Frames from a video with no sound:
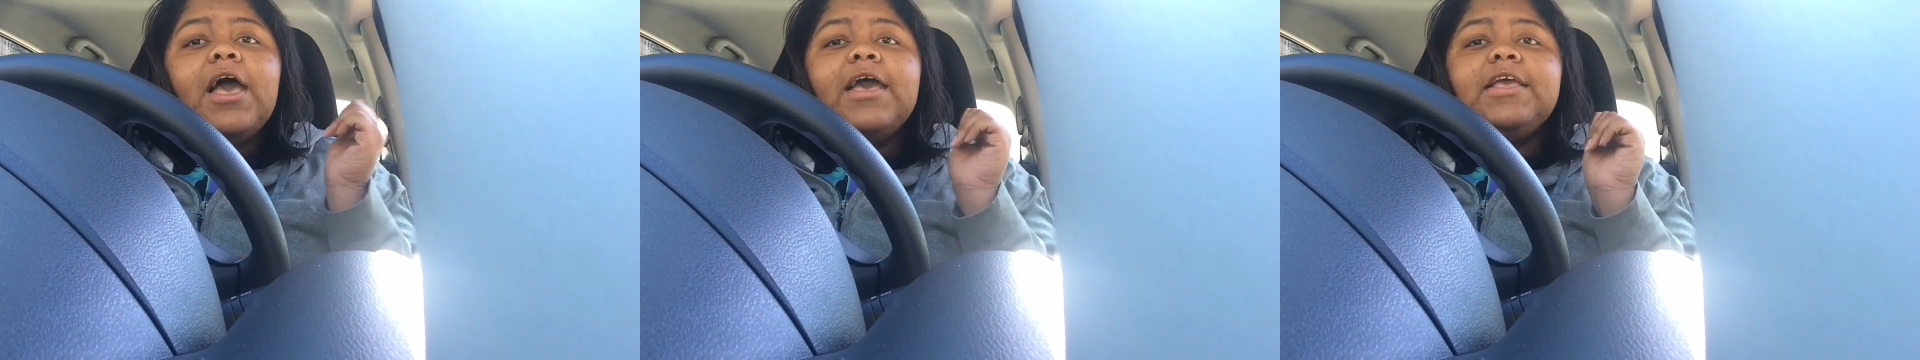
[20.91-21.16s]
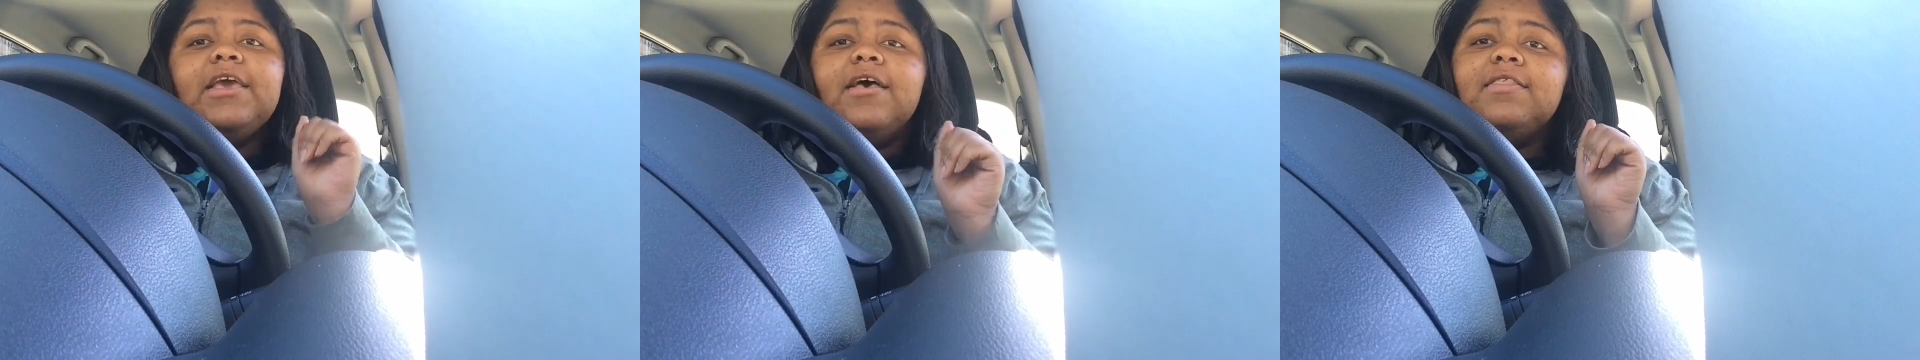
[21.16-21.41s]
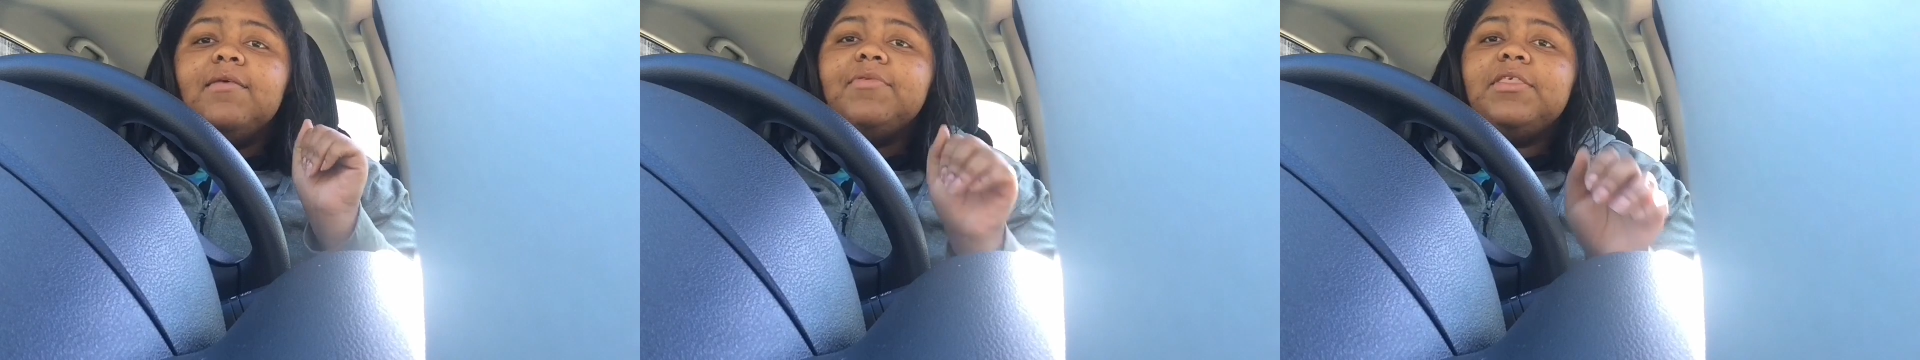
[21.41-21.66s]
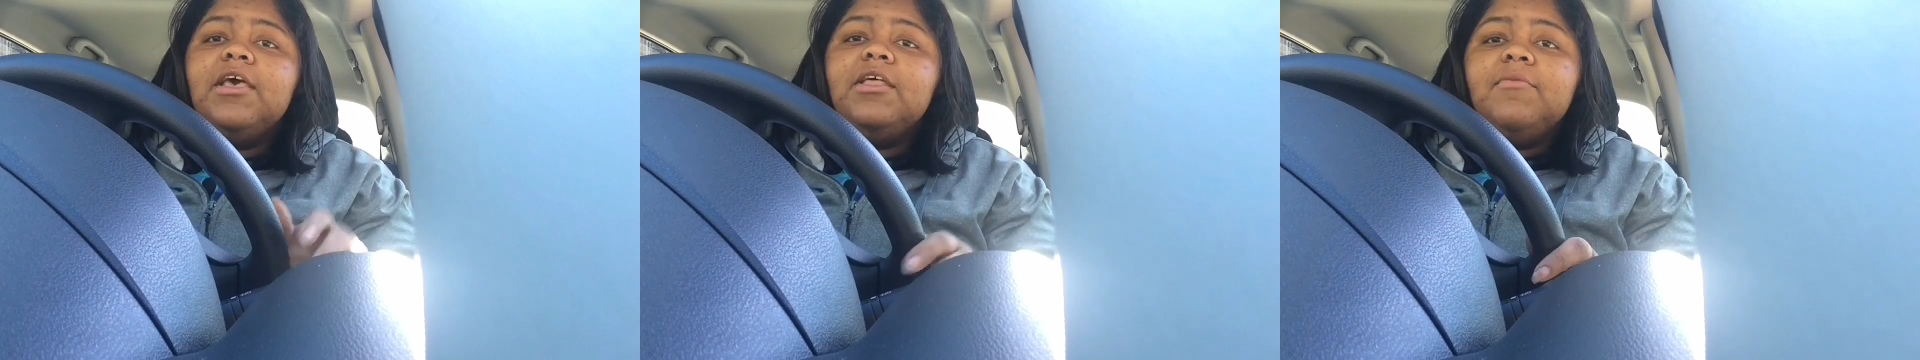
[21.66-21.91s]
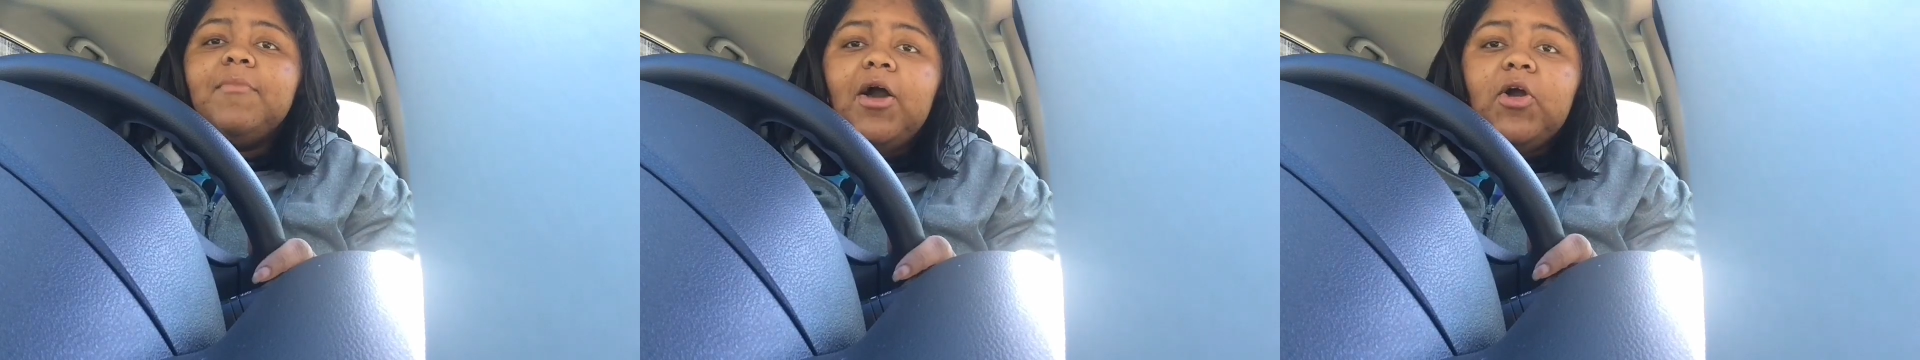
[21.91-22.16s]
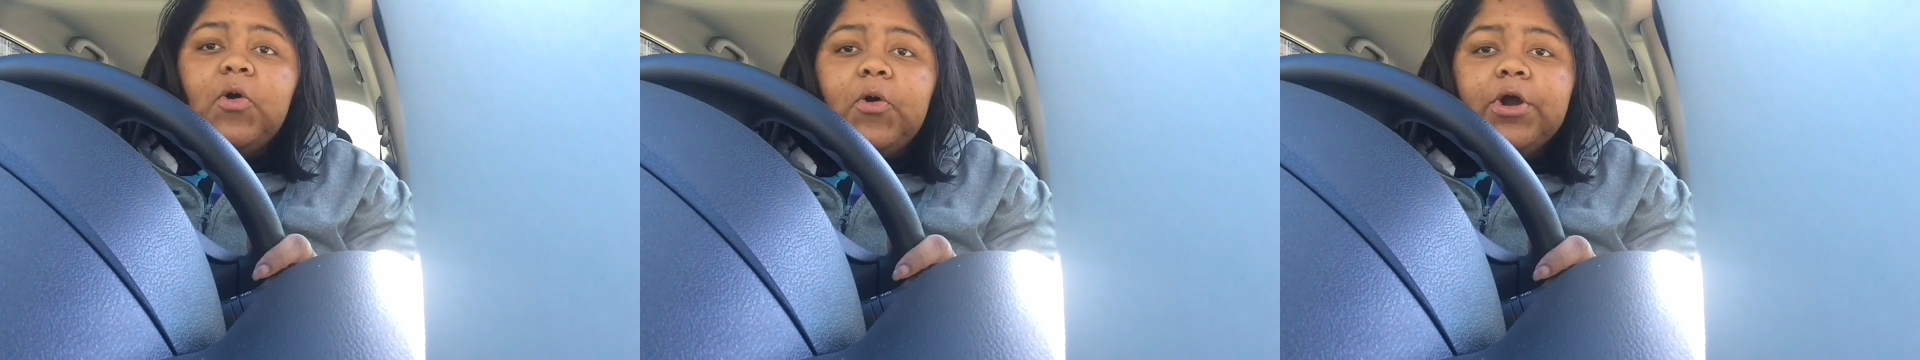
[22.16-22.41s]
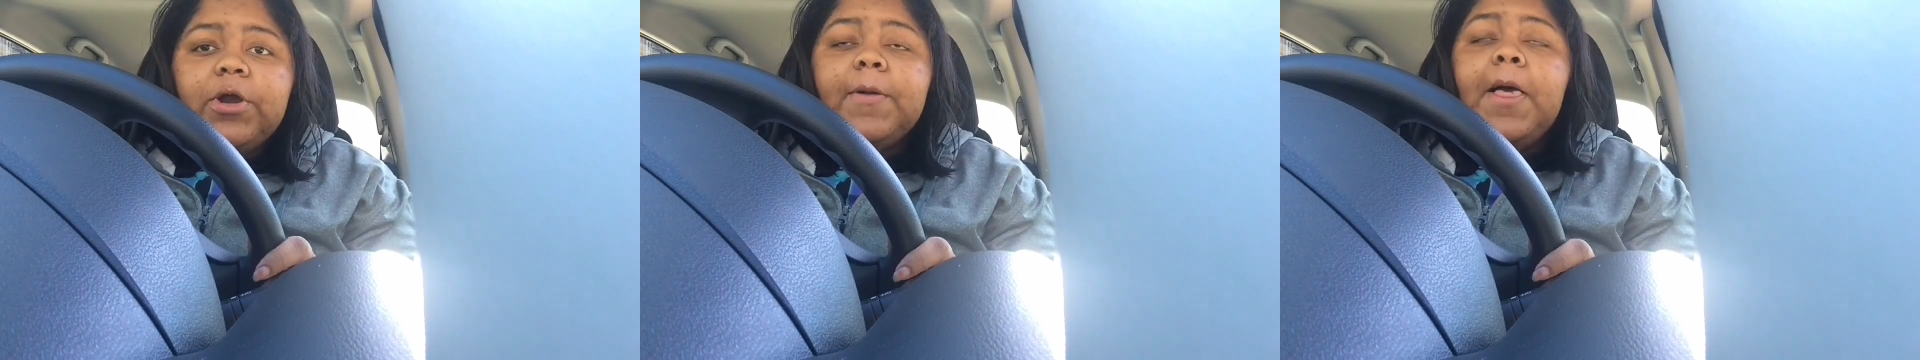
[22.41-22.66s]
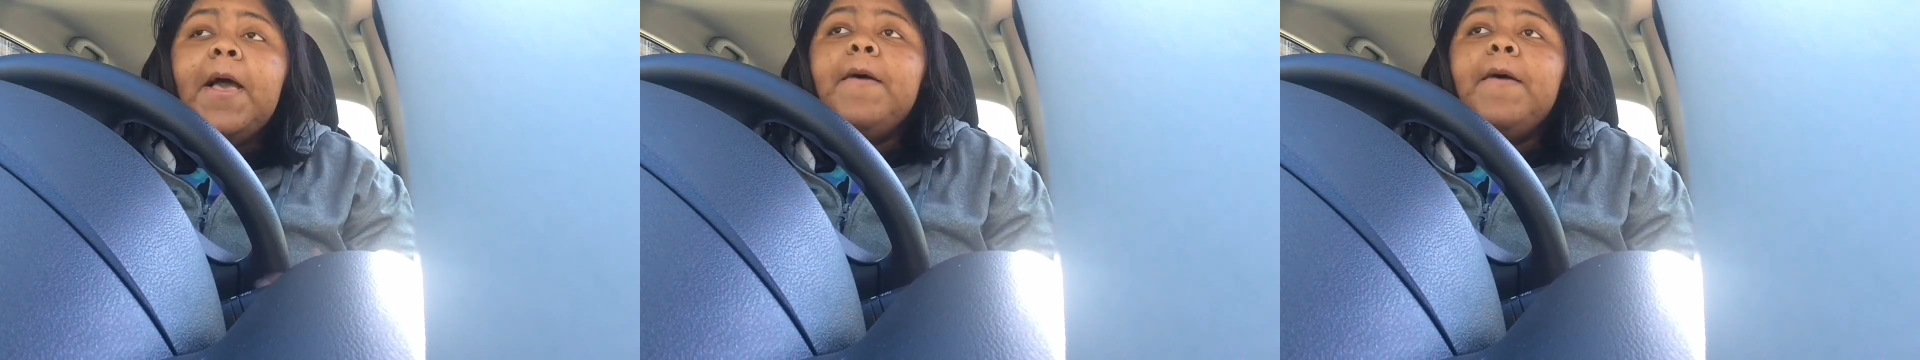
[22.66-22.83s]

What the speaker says: And yes, I'm sitting in my car